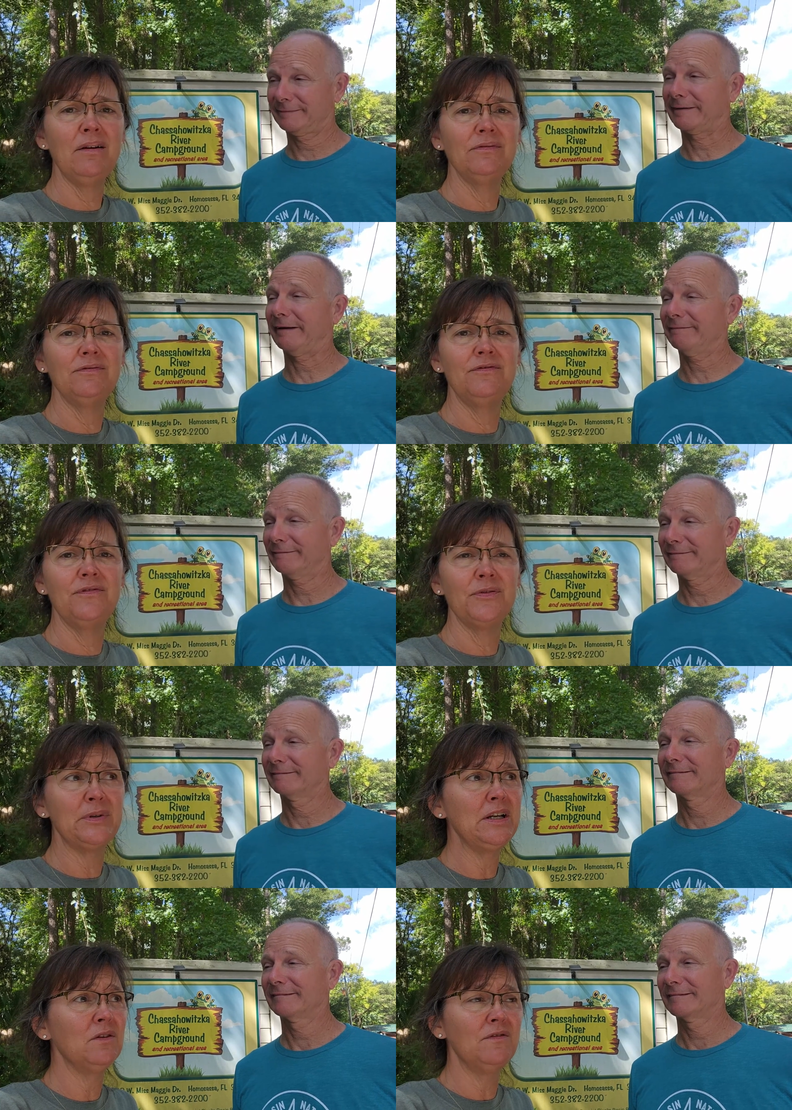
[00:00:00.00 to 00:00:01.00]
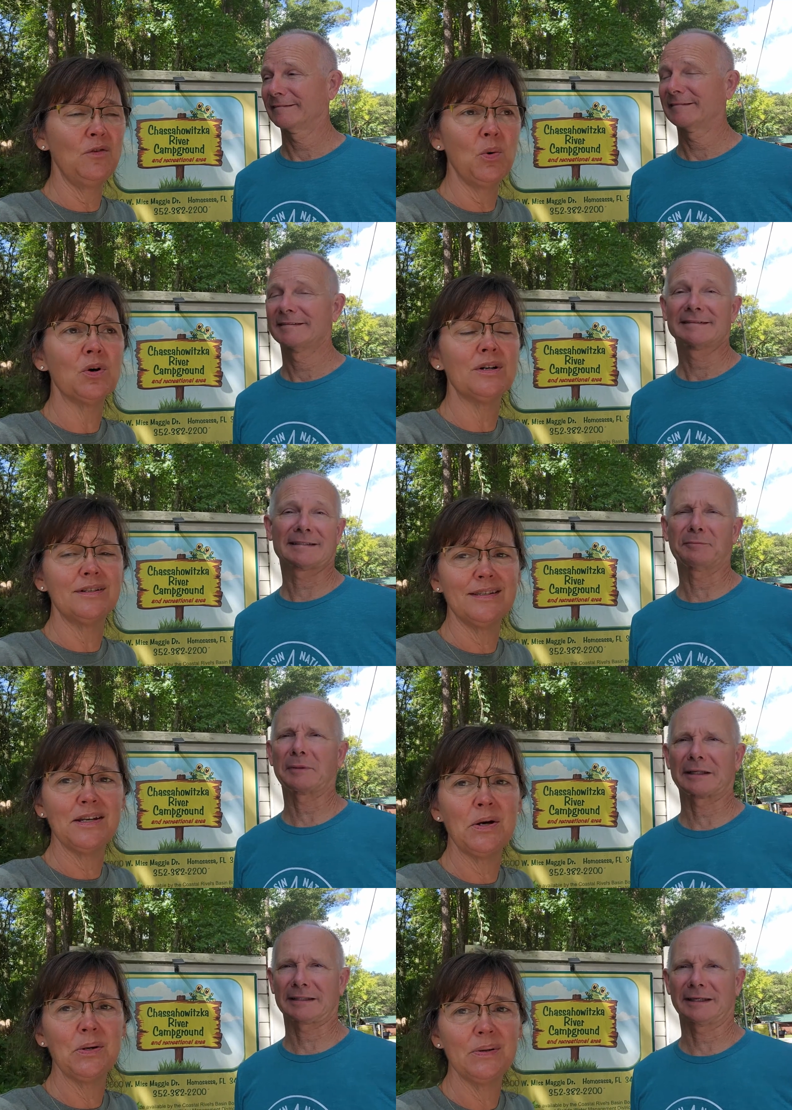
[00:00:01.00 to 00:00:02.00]
Speaker 1: about yep. three or four. Something
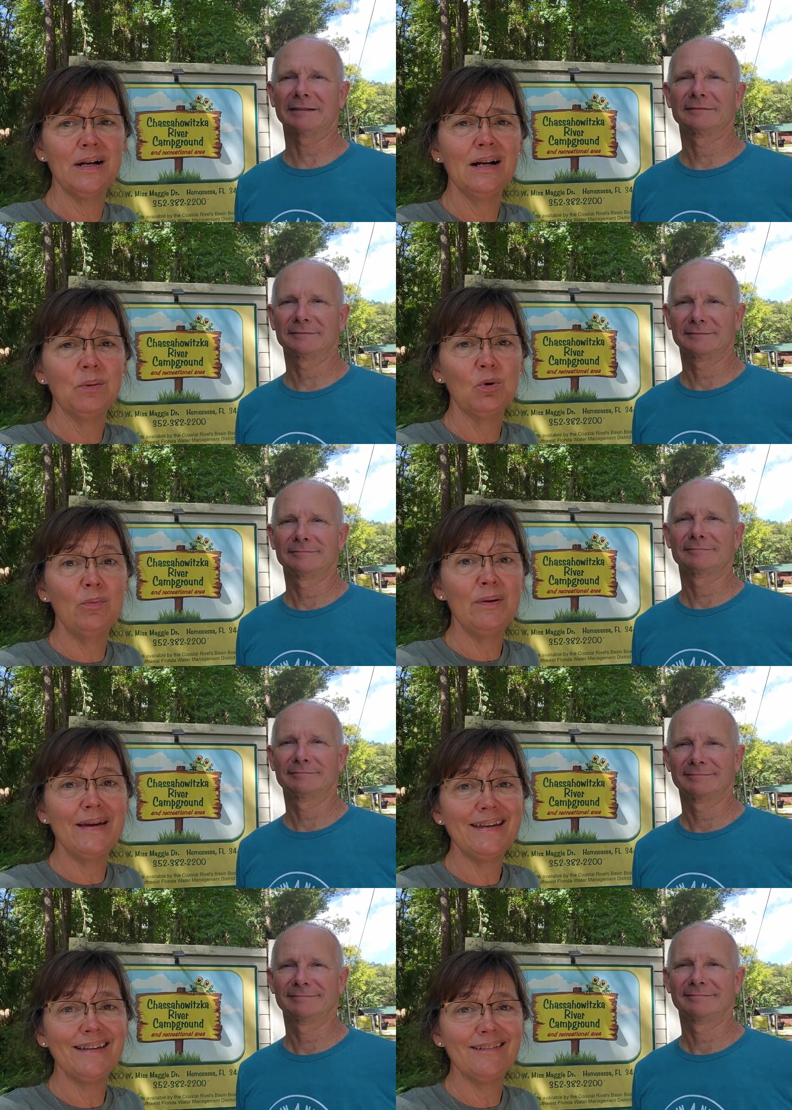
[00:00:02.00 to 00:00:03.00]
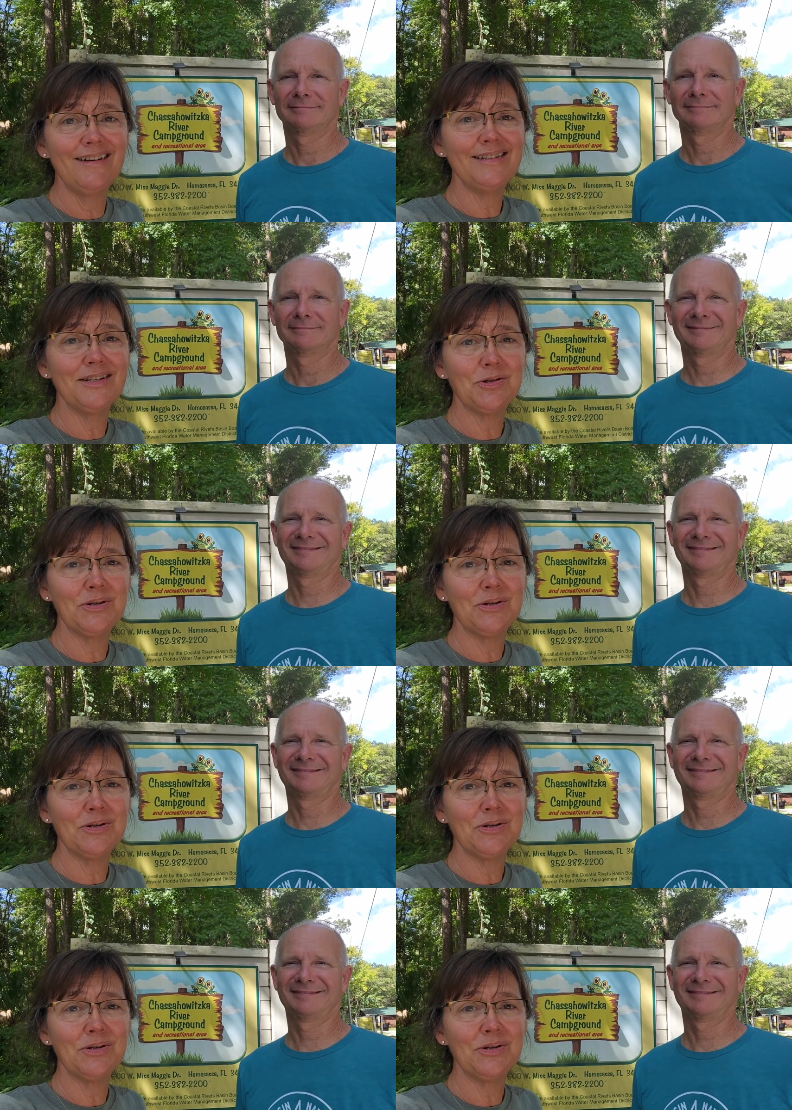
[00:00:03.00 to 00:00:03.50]
so like we'll be making lots of